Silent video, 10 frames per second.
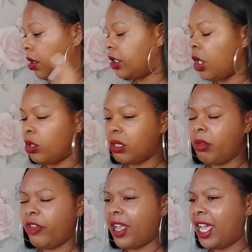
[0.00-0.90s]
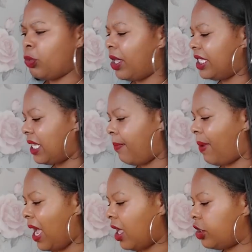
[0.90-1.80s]
So some of you guys weren't sent
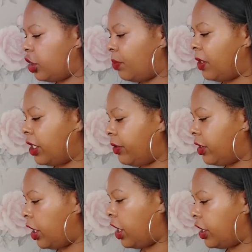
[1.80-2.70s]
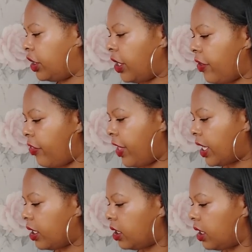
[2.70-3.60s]
back to learn certain
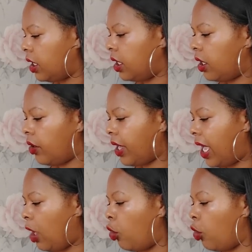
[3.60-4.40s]
things, okay?